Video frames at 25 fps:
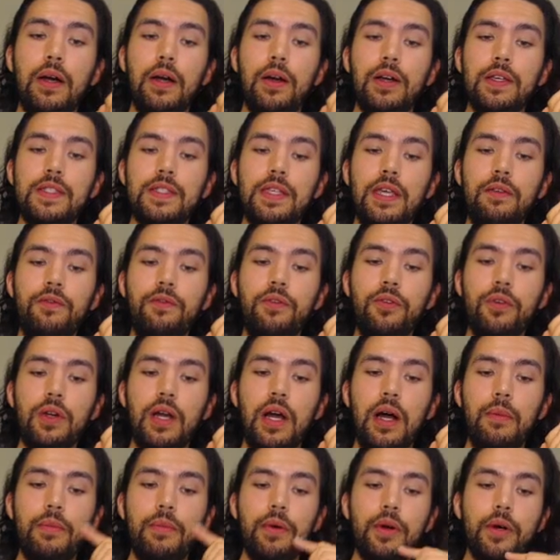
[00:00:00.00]
I say full
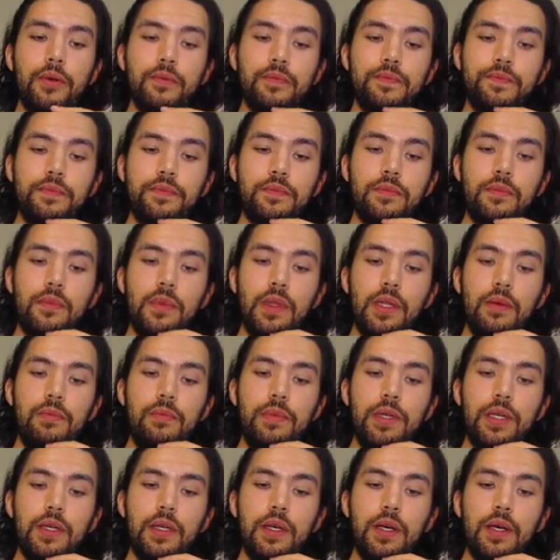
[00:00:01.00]
combo
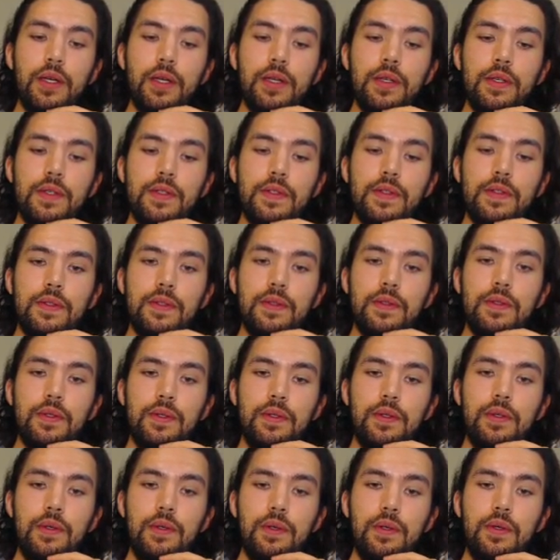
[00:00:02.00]
because
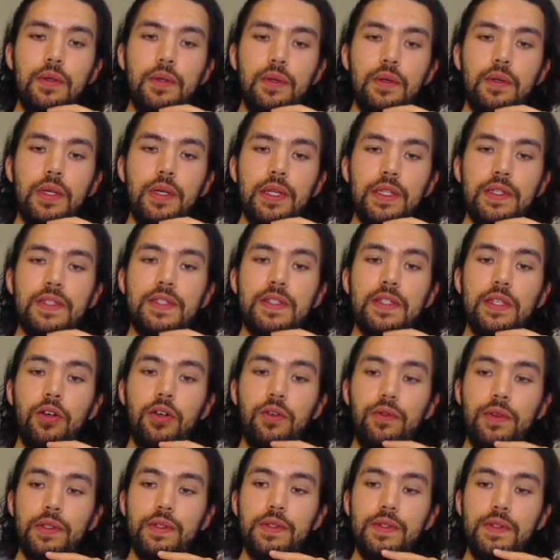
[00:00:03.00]
it's
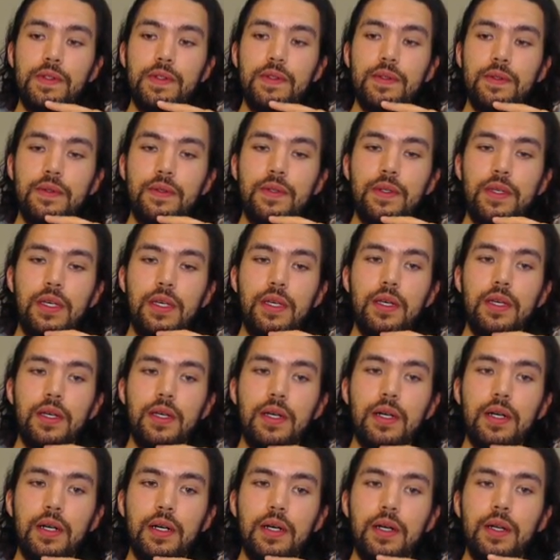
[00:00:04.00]
Sylvans.
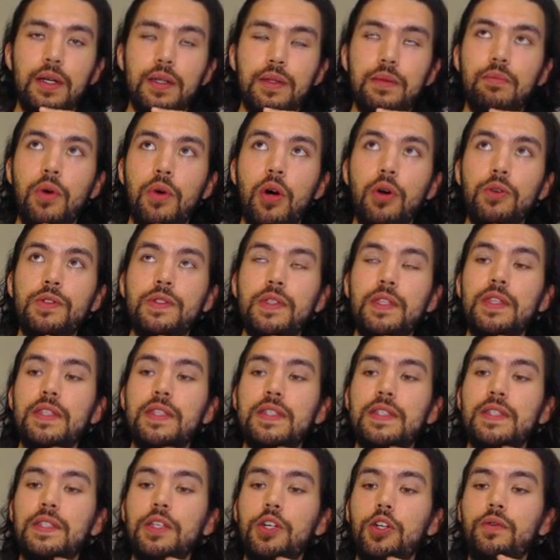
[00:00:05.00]
Most of the
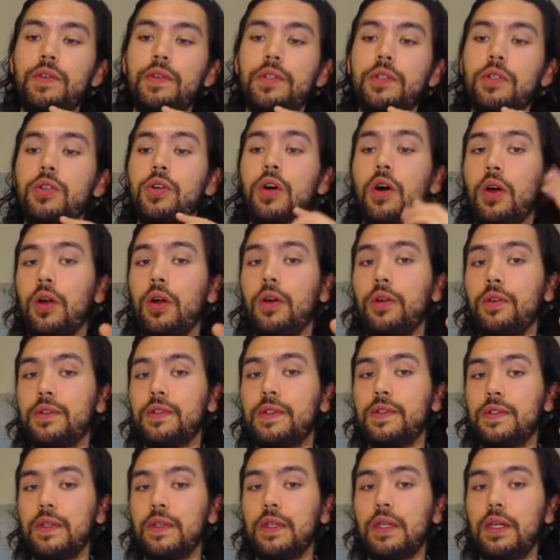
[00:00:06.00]
Sylvan
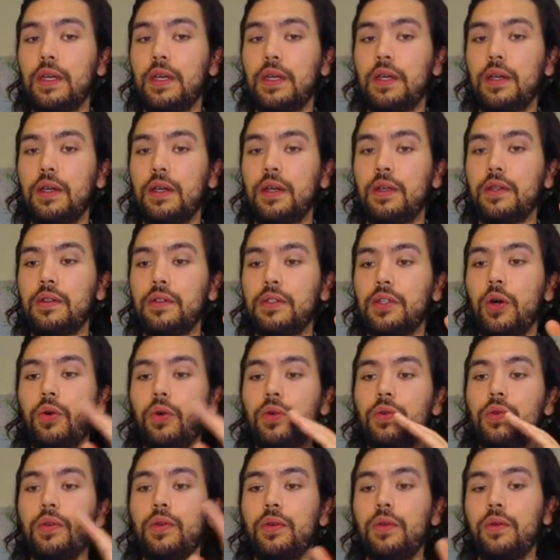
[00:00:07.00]
cards
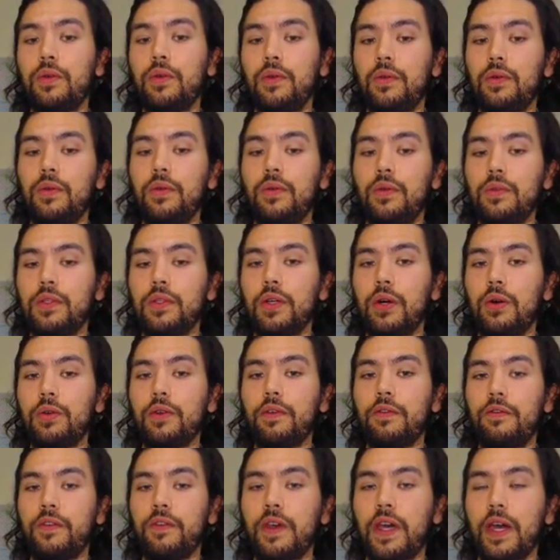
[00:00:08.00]
don't
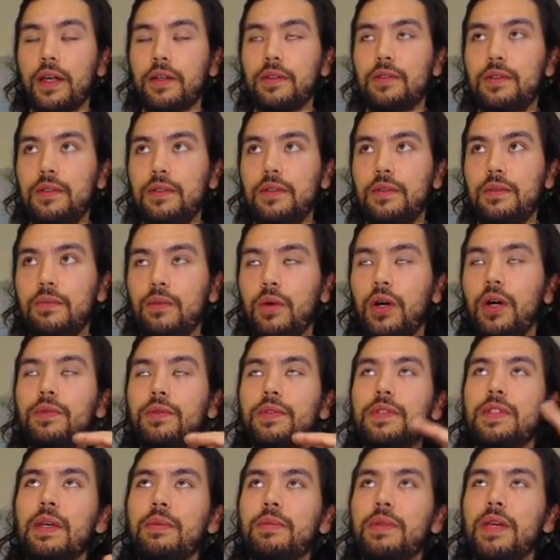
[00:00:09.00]
affect.
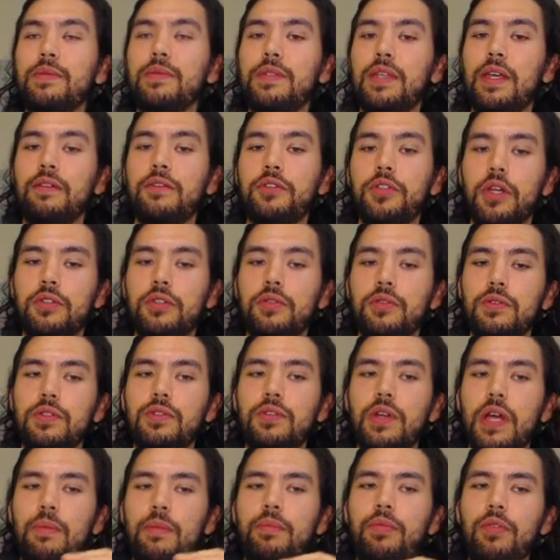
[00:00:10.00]
Well, sometimes they have Treacherous
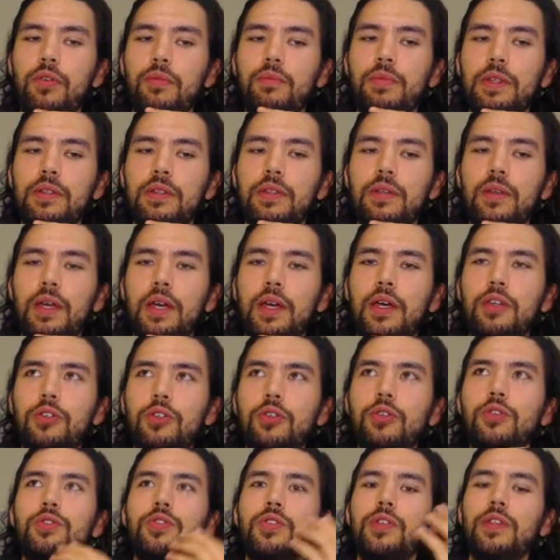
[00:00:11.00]
Trap Hole, but
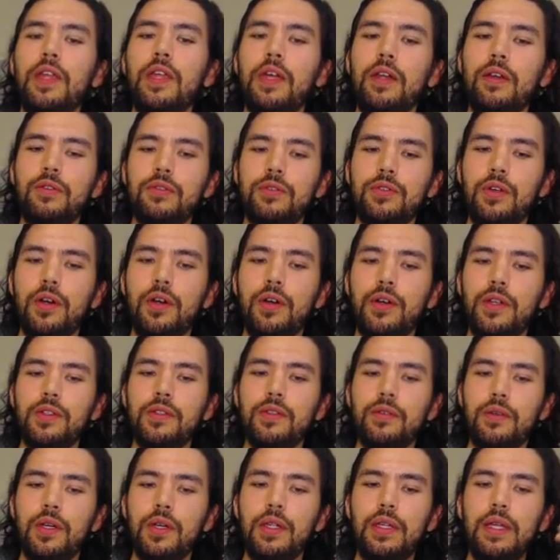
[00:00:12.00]
usually they don't draw
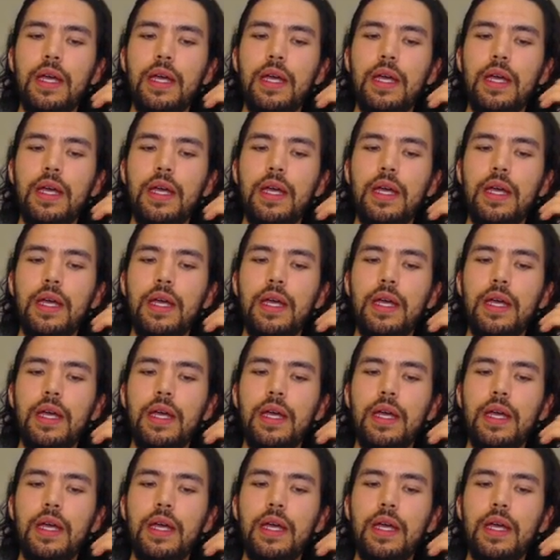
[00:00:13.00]
into it.